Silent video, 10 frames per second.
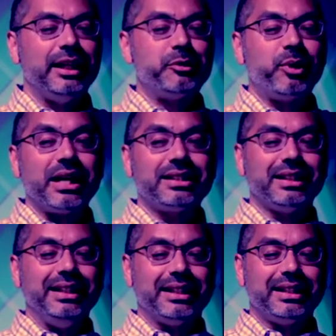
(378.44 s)
that it's
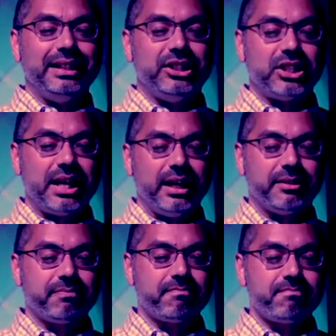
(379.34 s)
practically a cliche.
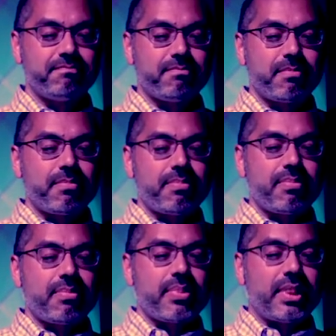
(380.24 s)

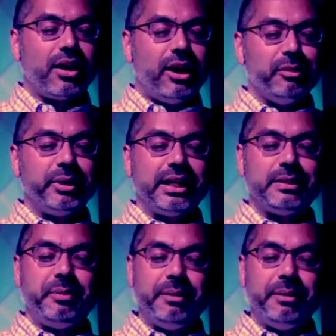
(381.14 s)
All because